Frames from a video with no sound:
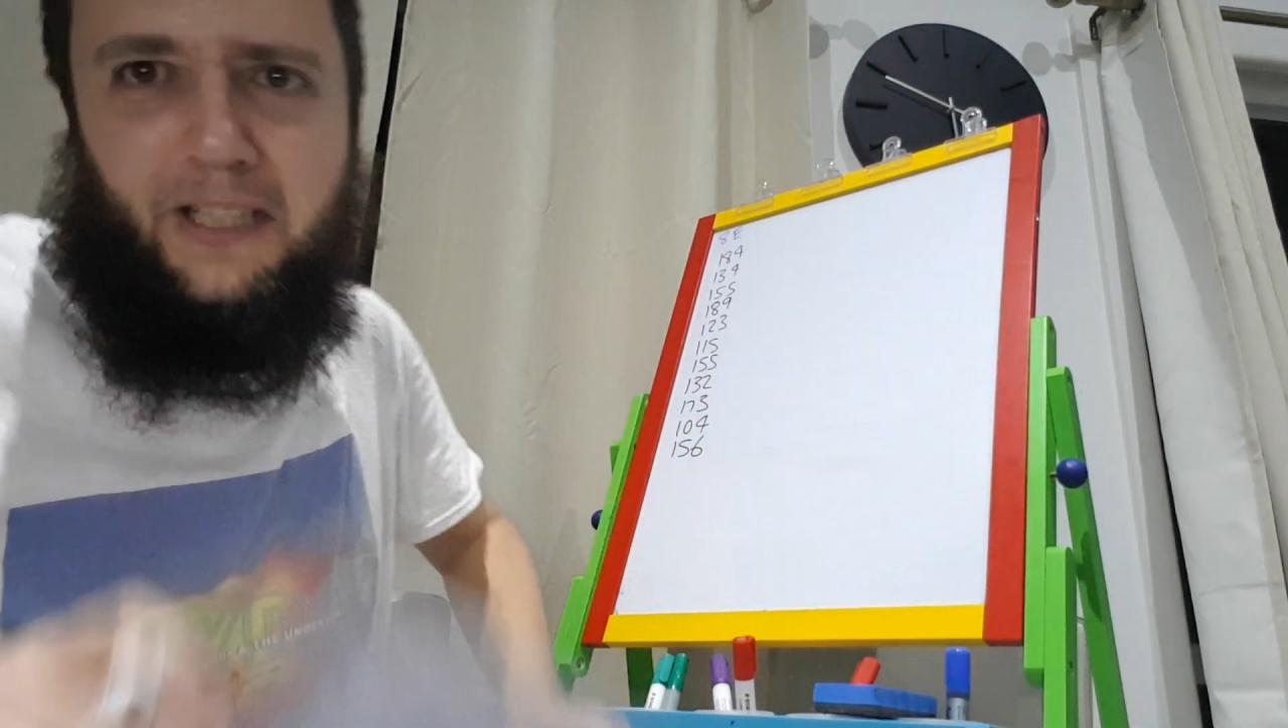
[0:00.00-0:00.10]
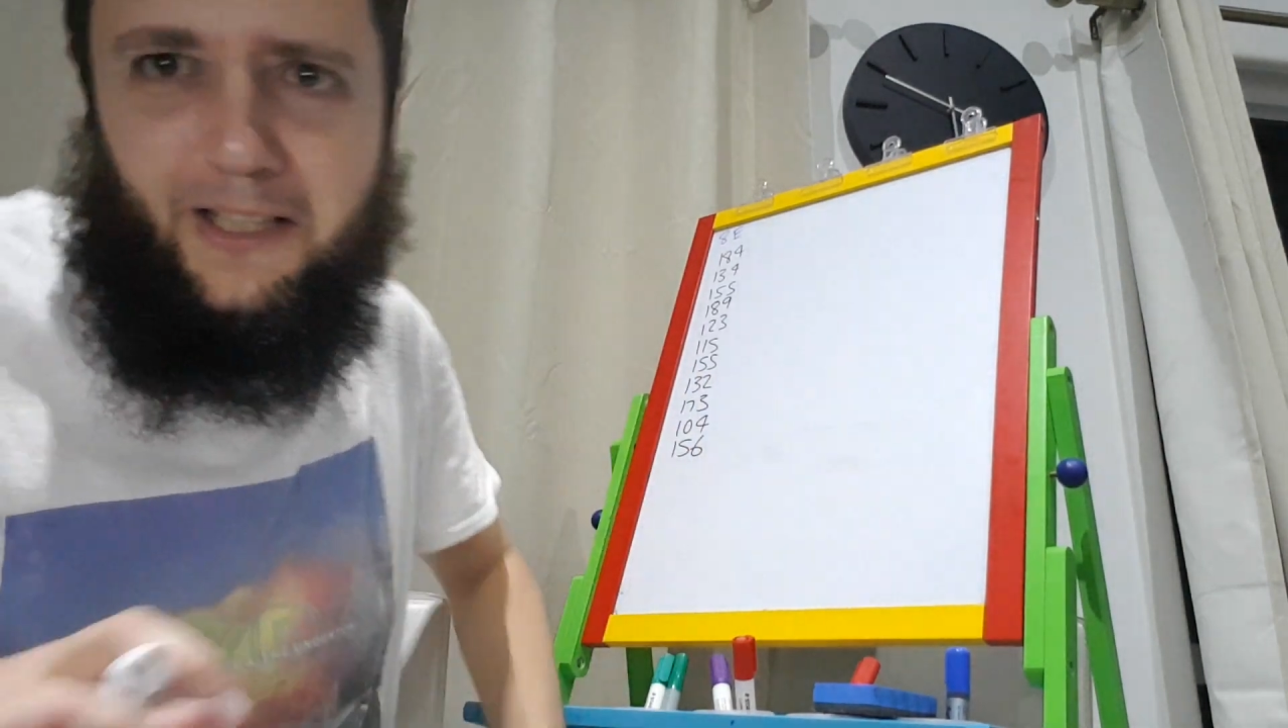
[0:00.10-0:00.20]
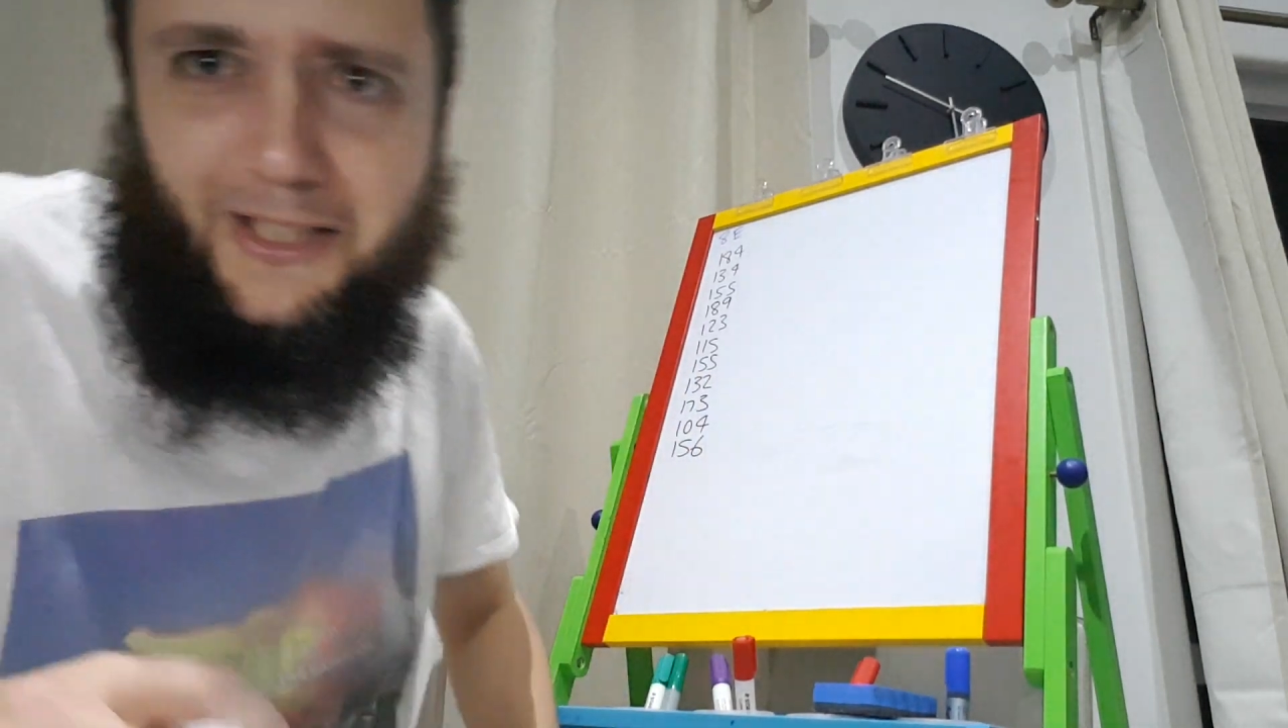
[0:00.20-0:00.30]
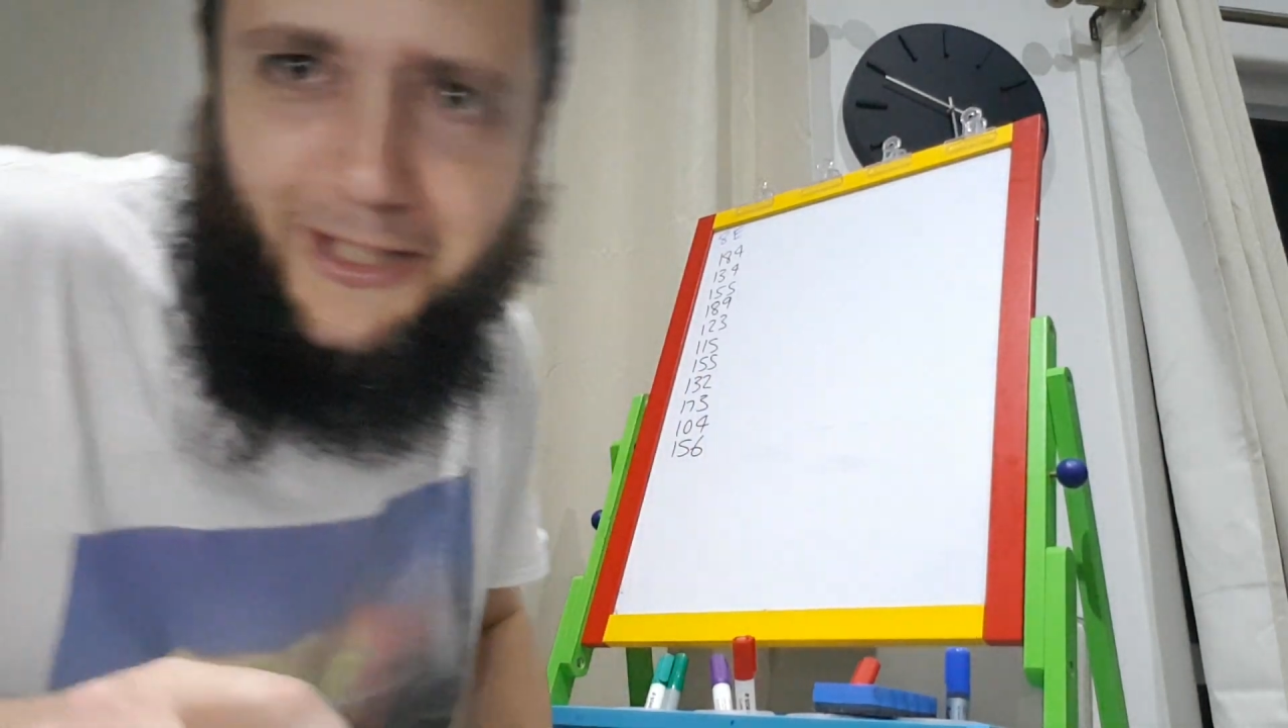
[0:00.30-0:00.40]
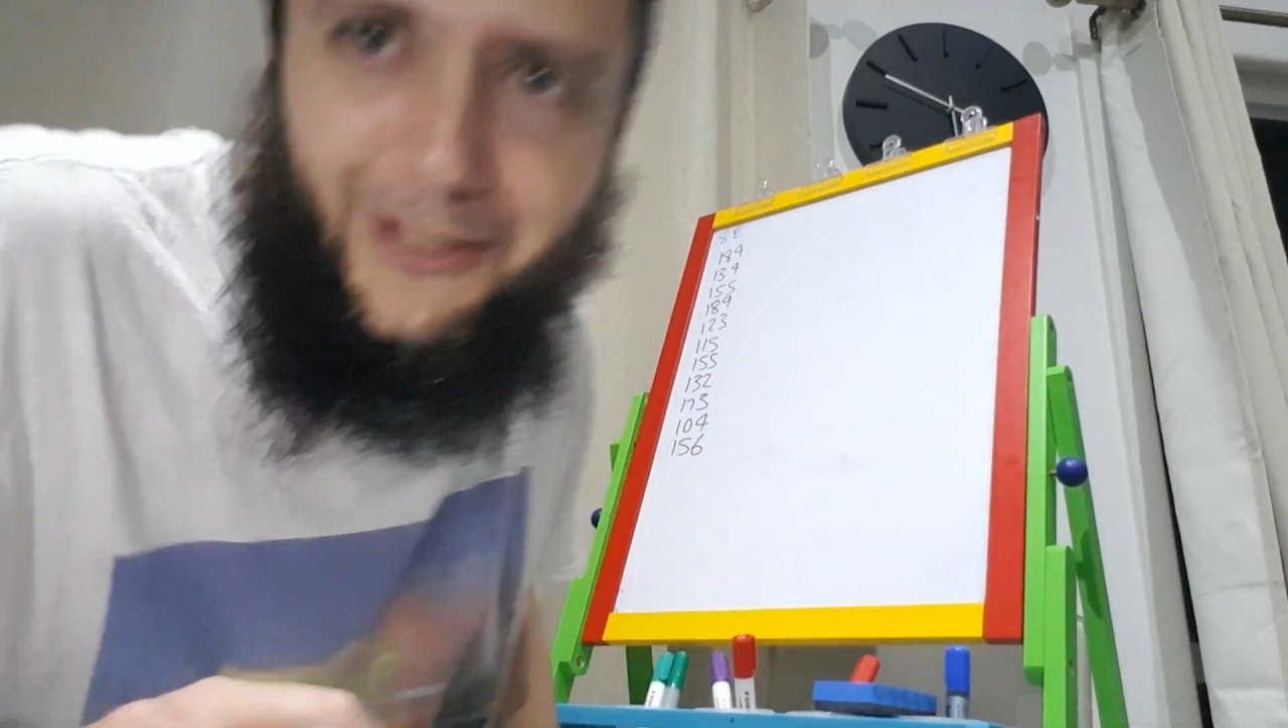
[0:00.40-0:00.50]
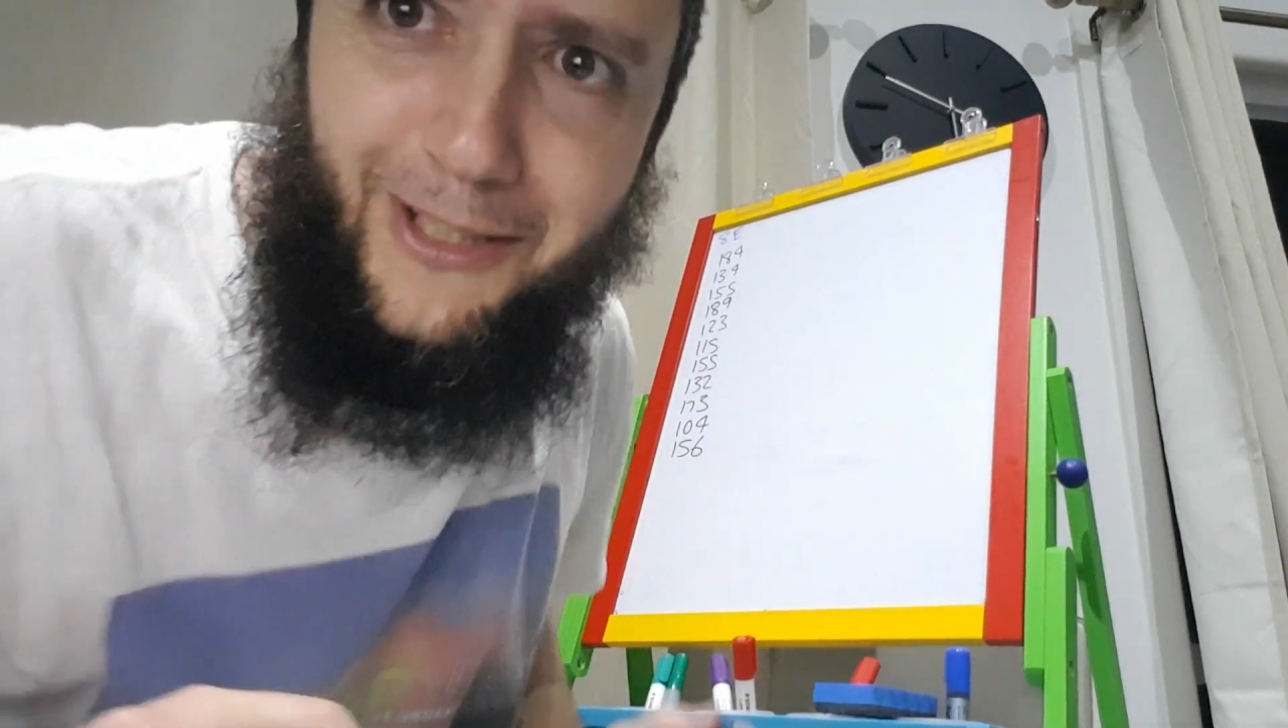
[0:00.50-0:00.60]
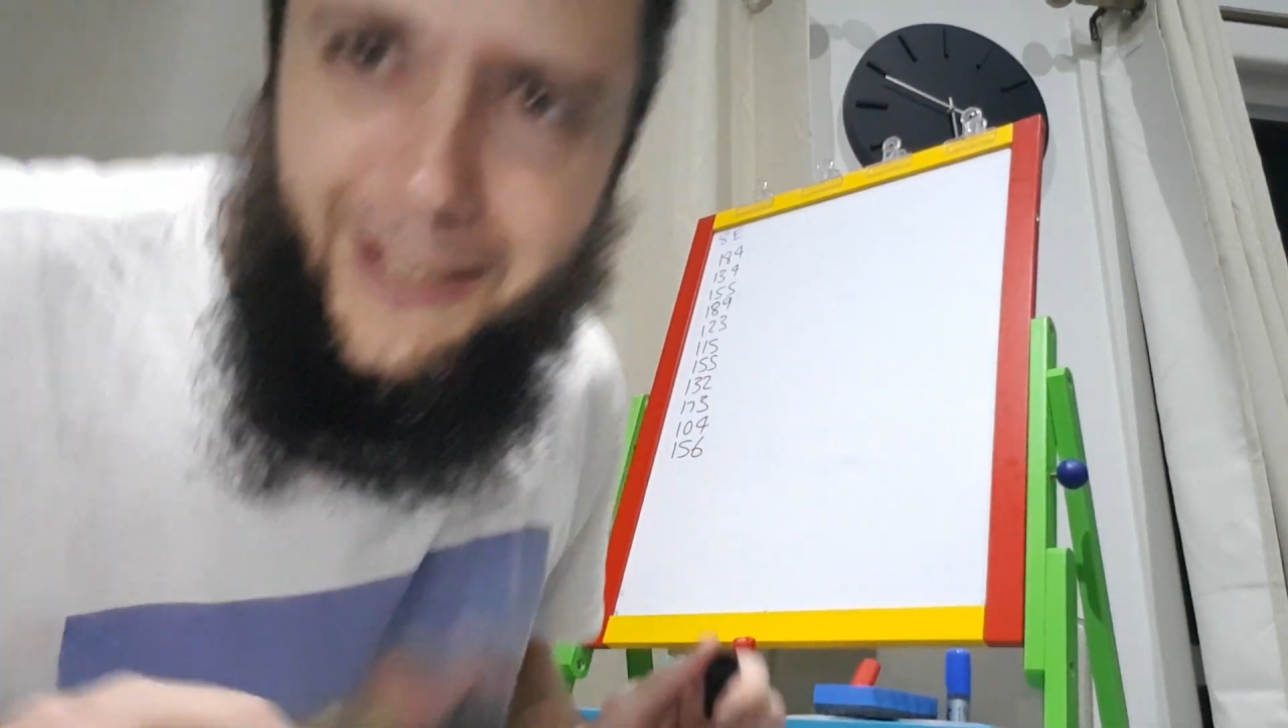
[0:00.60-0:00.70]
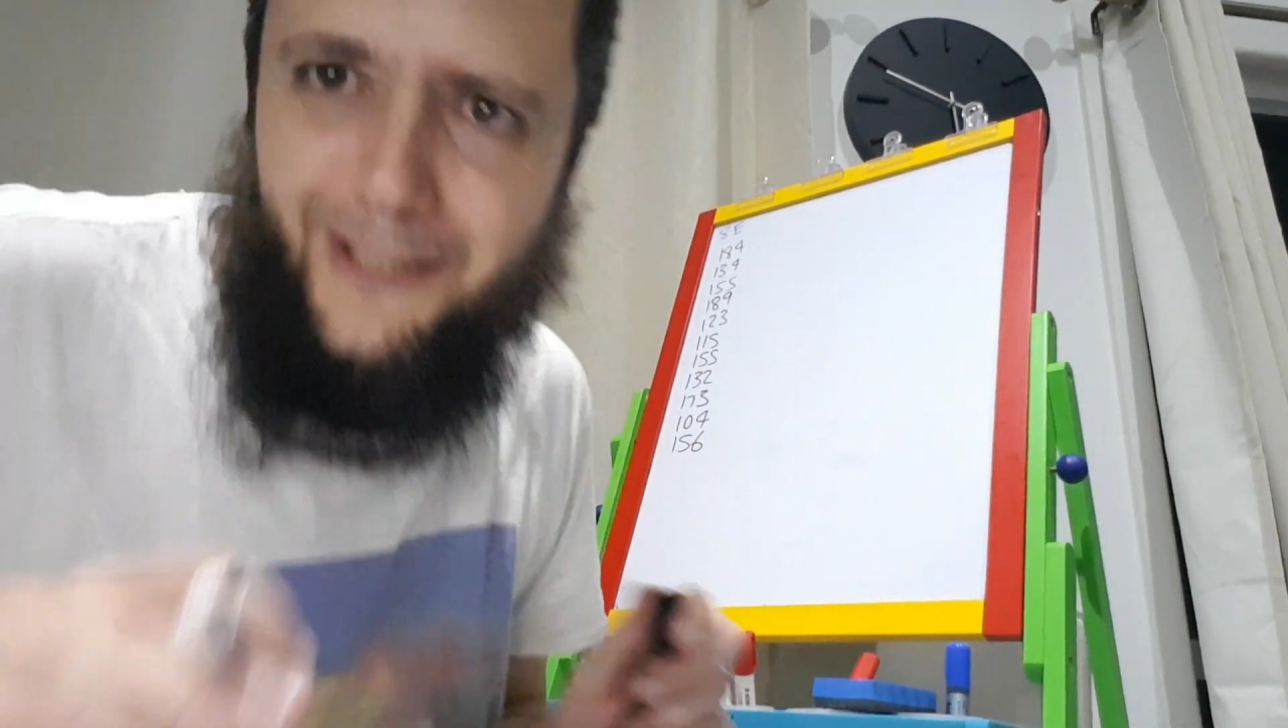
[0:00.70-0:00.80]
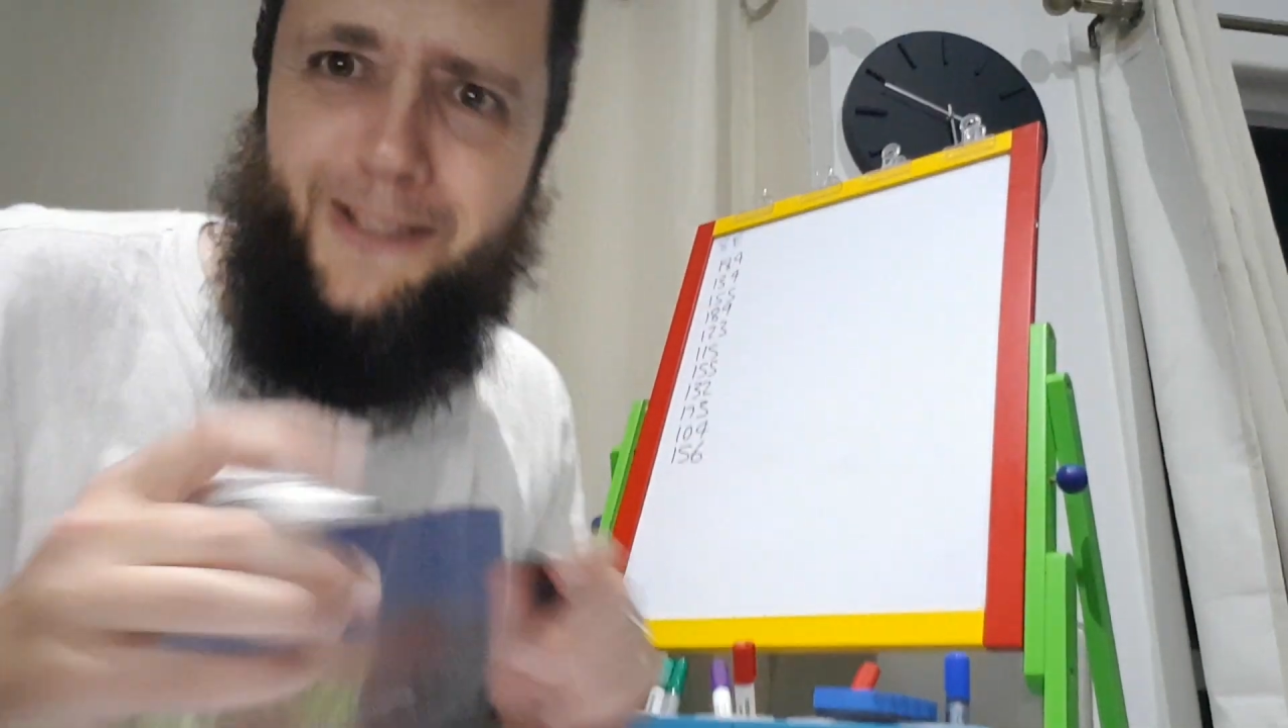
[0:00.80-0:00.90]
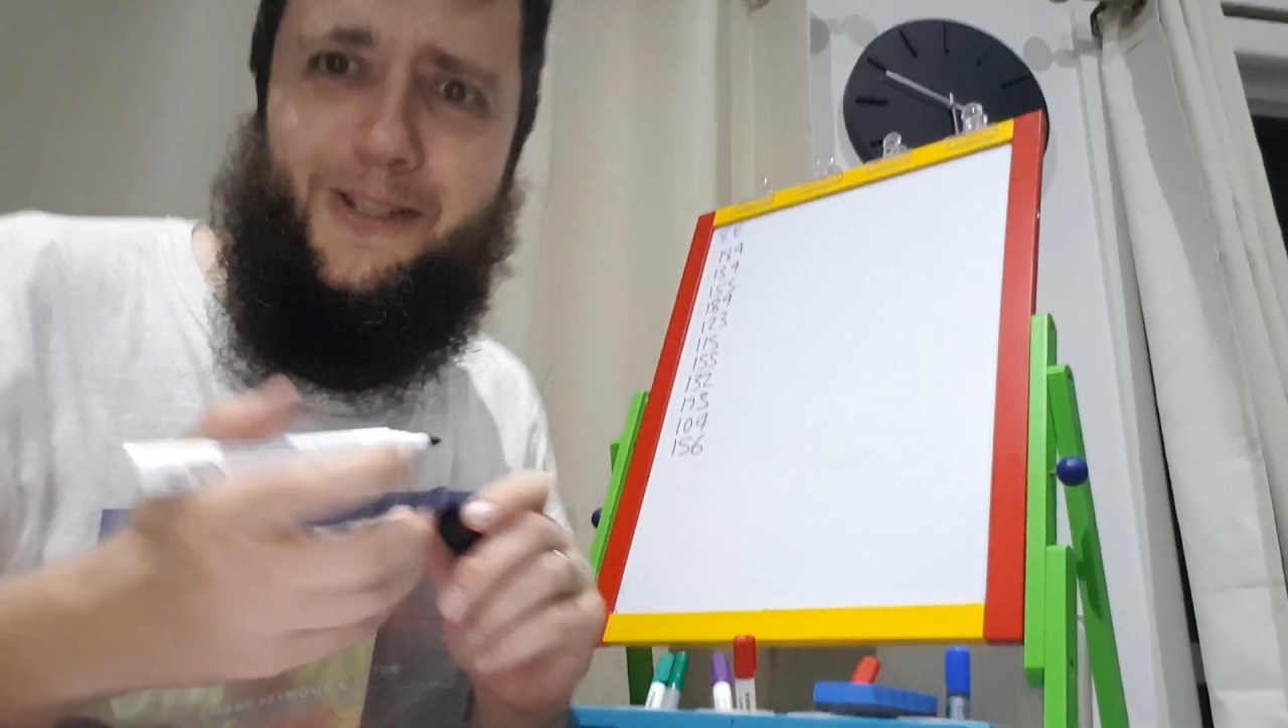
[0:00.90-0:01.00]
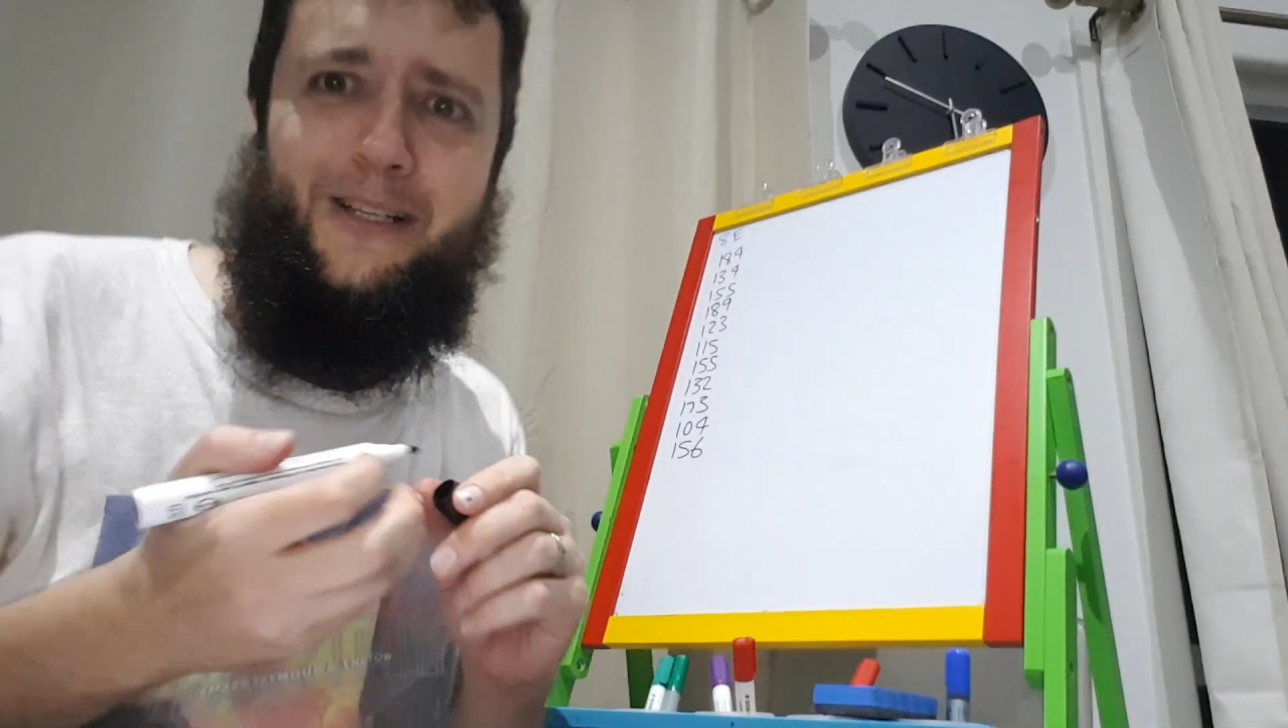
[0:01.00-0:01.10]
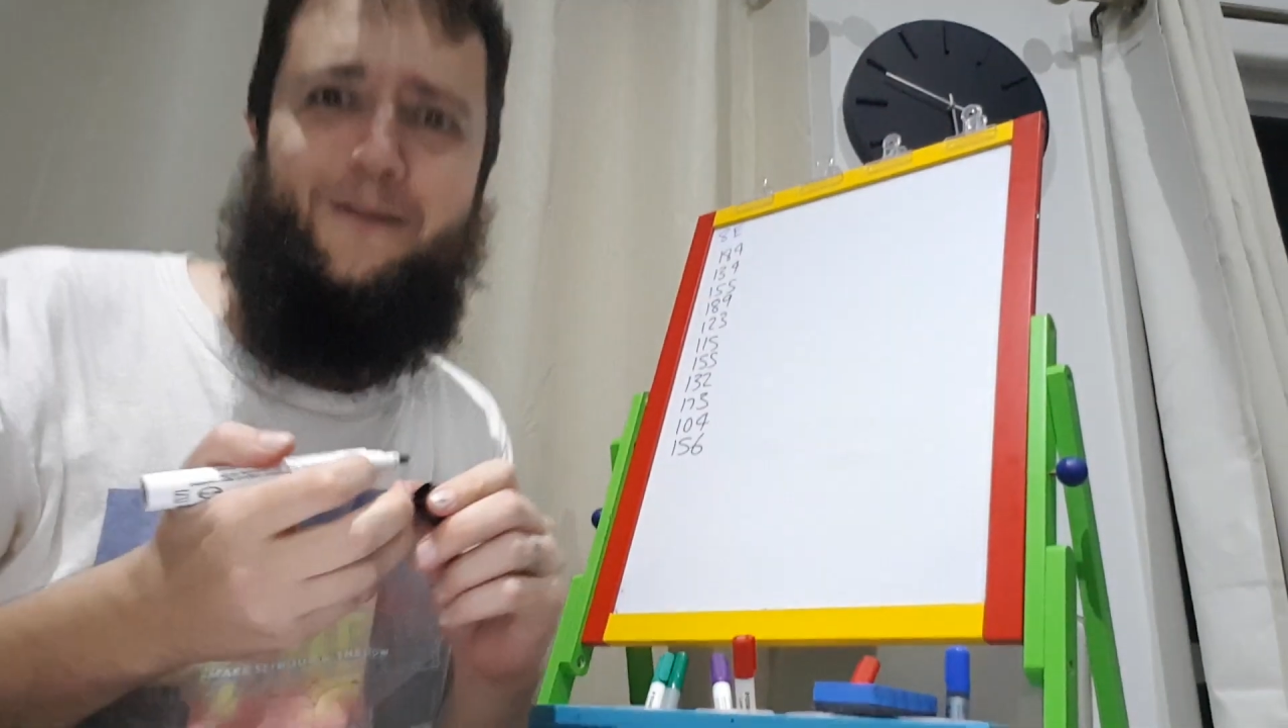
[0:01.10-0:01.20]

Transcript: I should